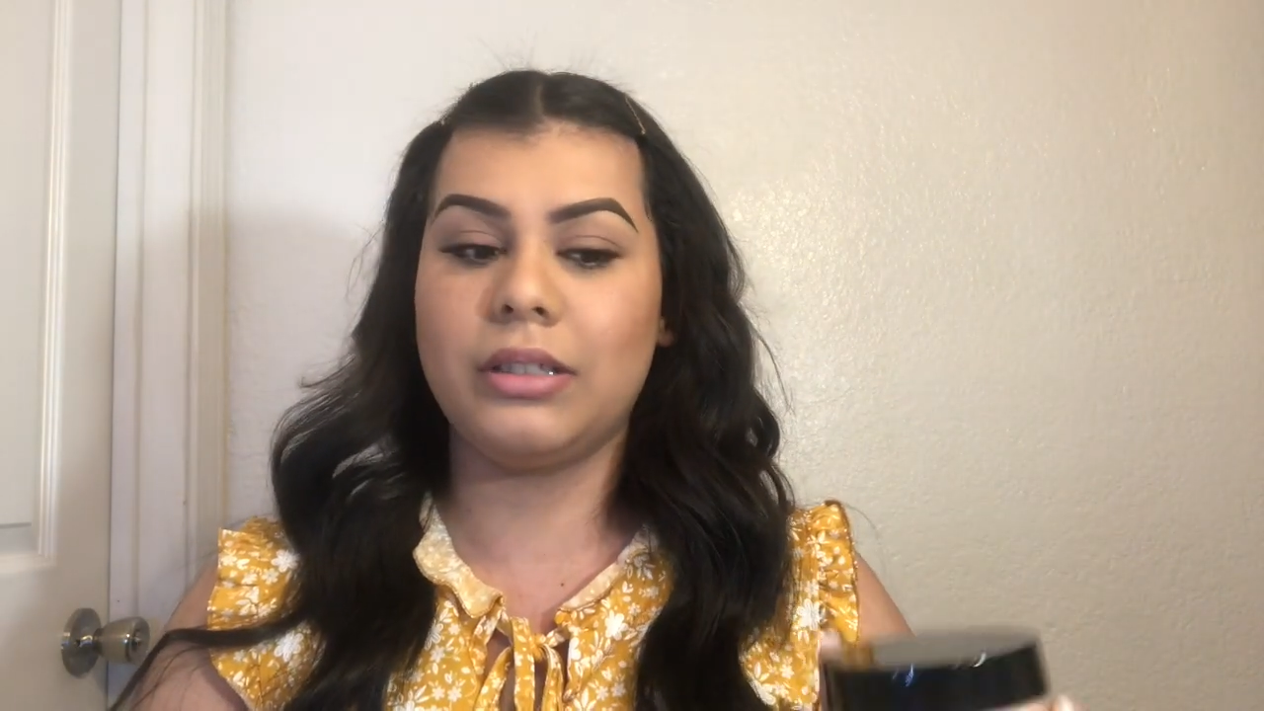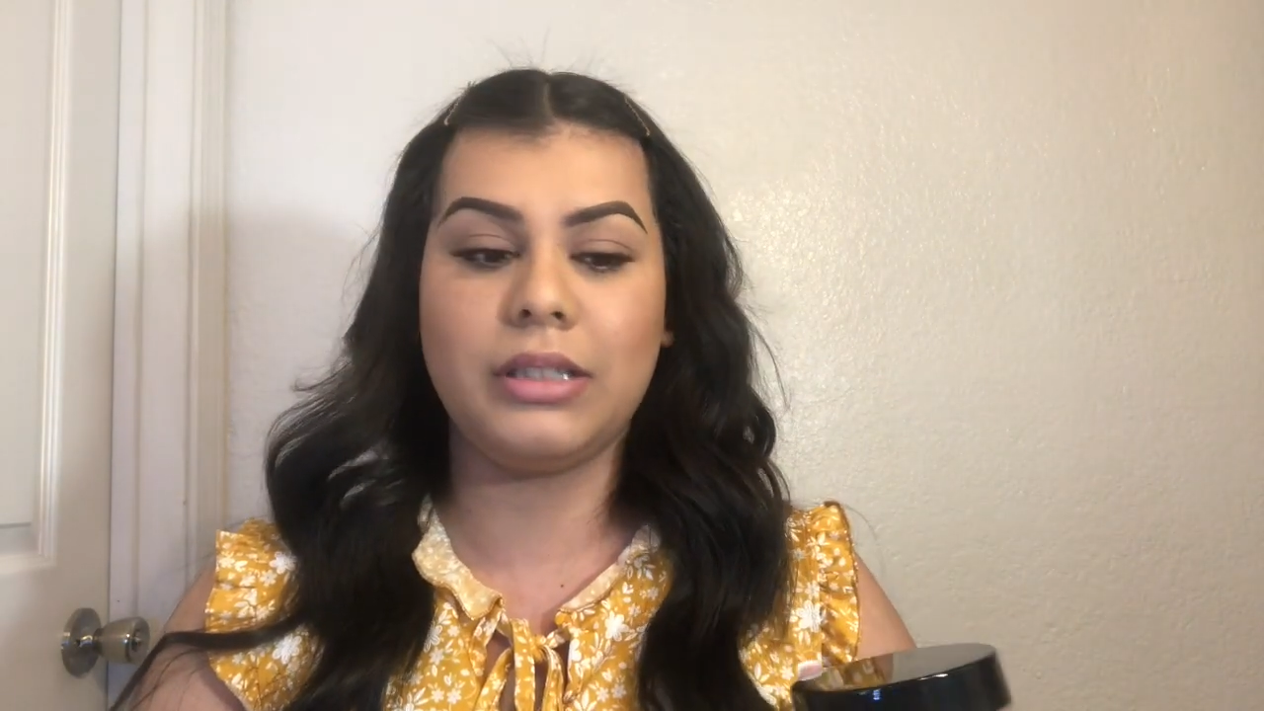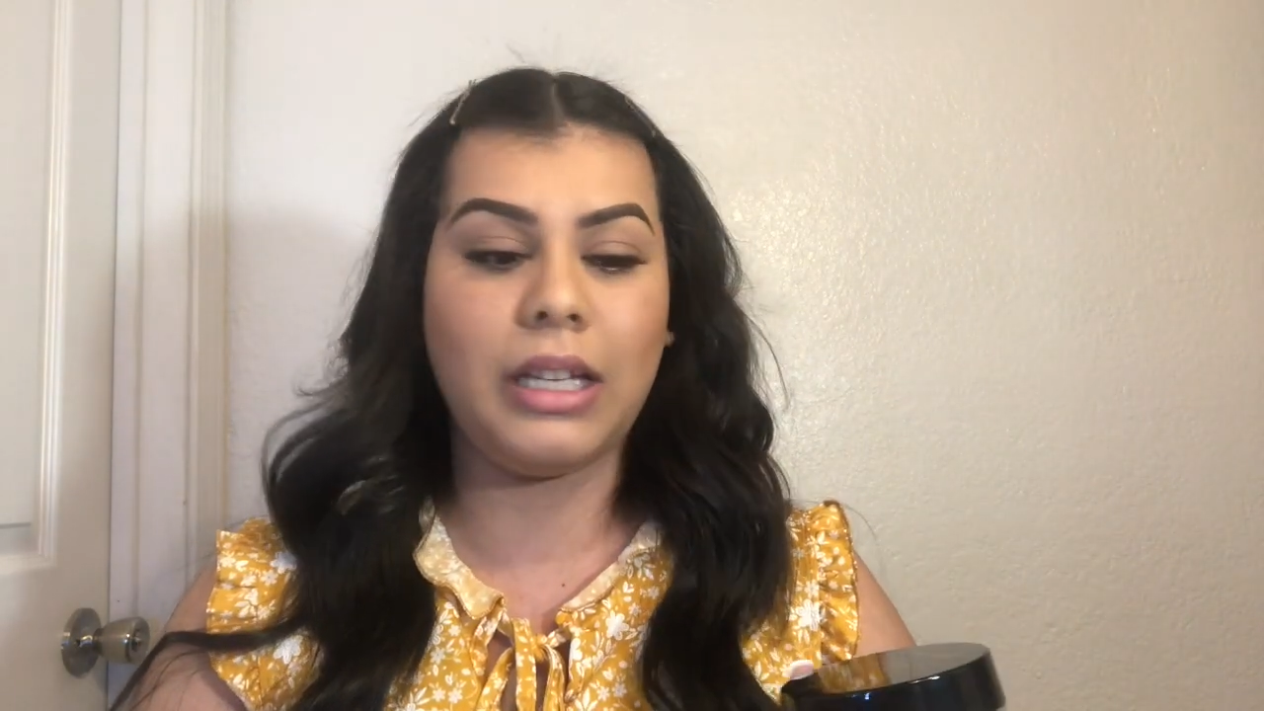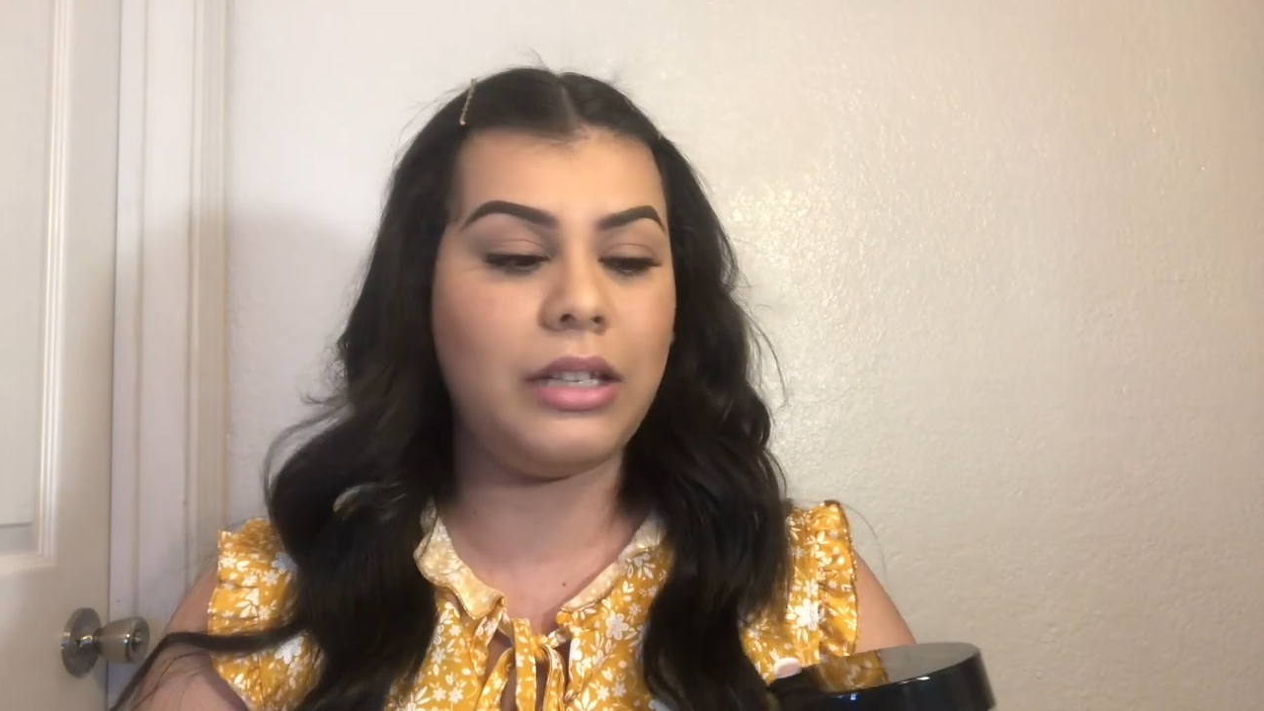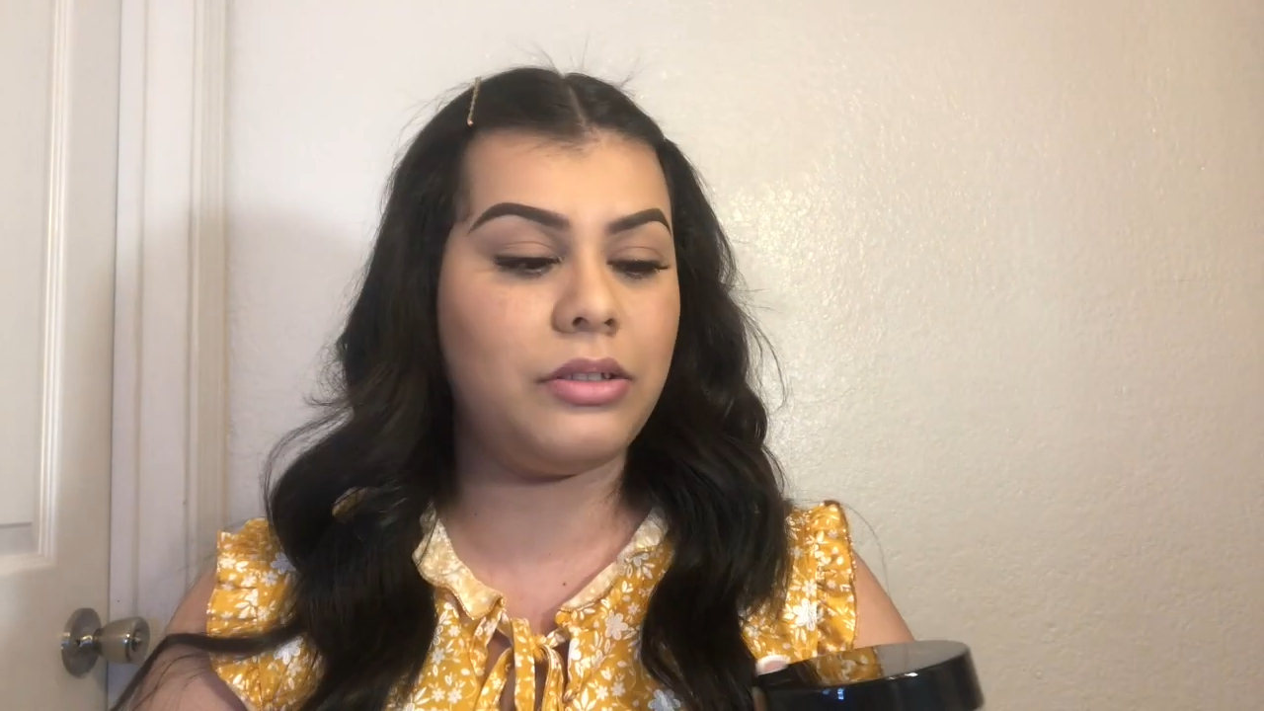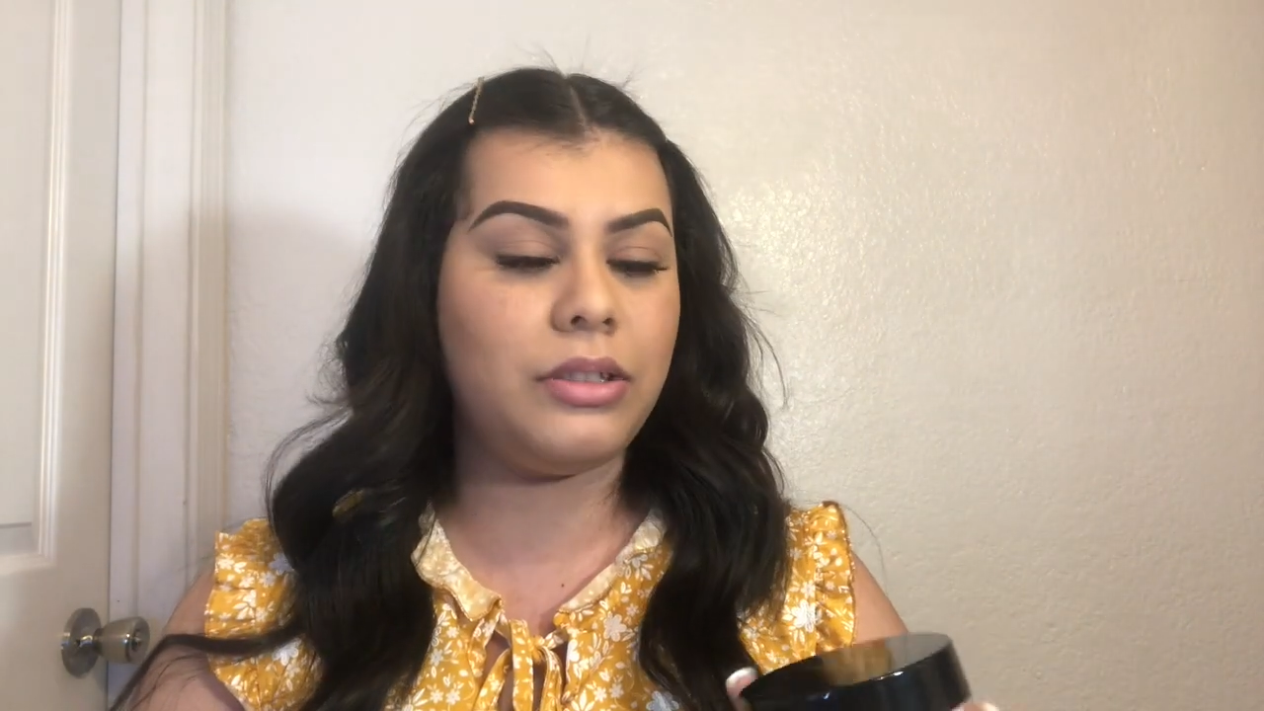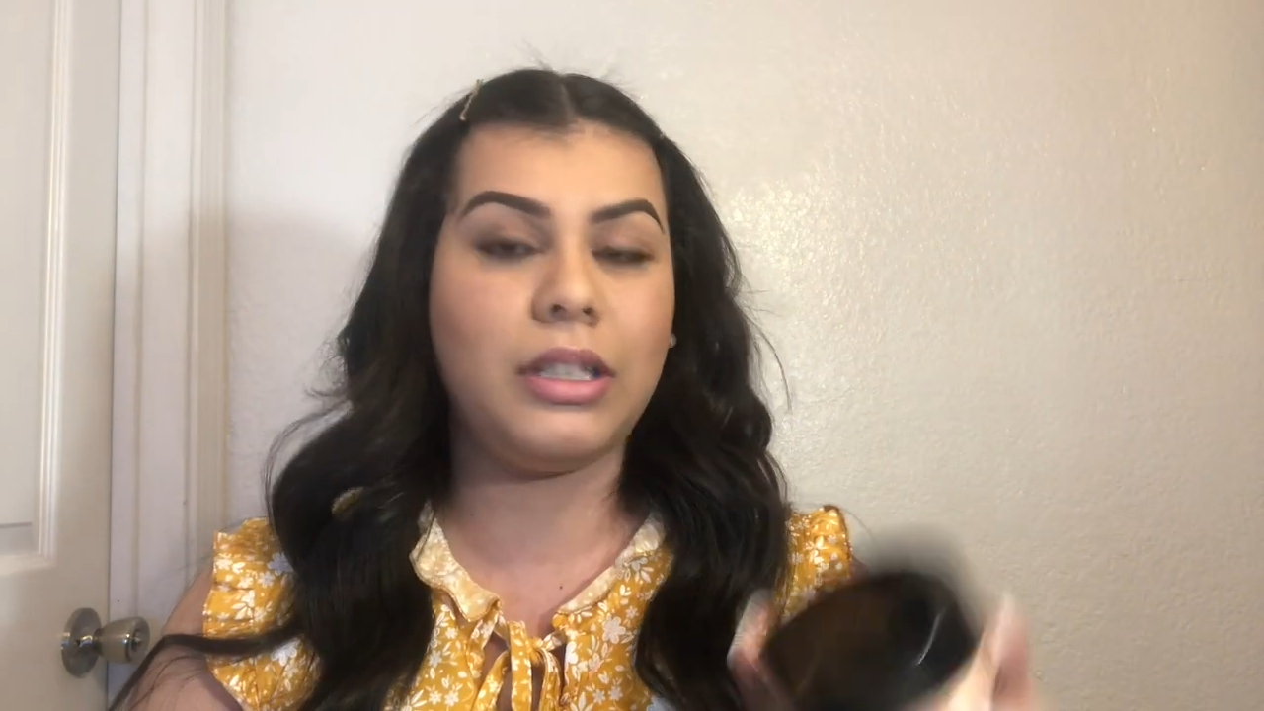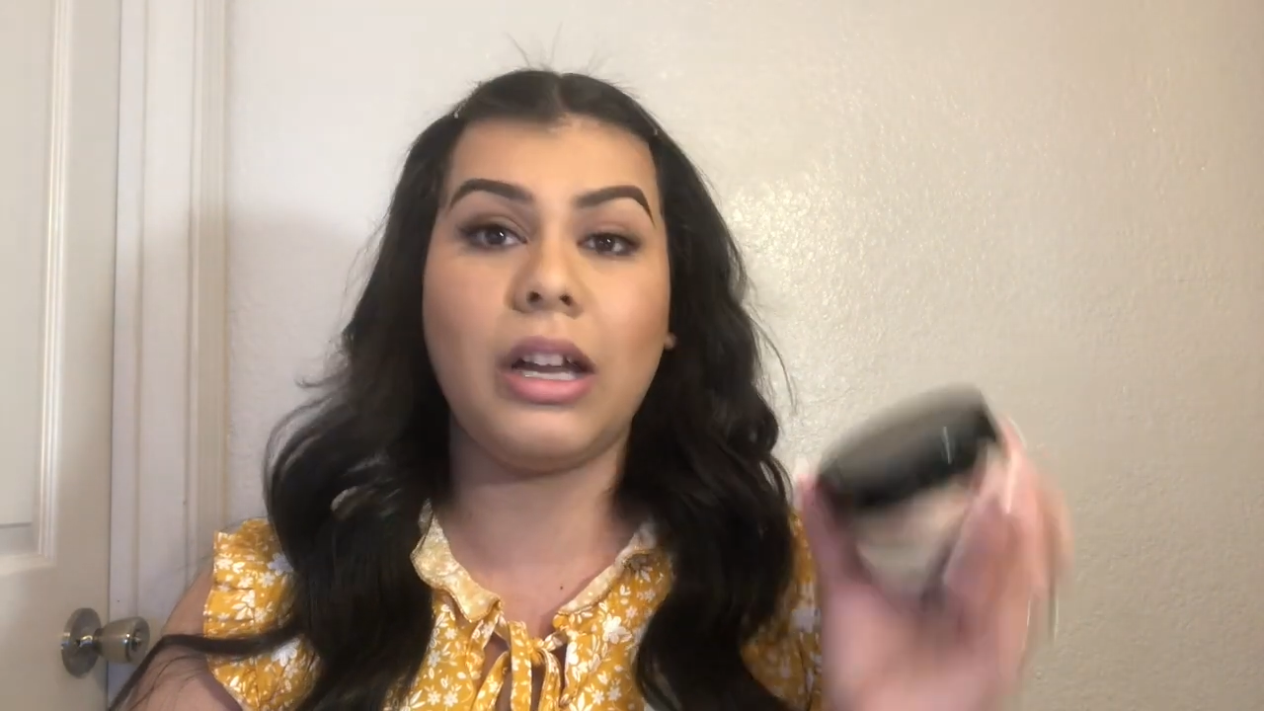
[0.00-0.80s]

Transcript: the day to see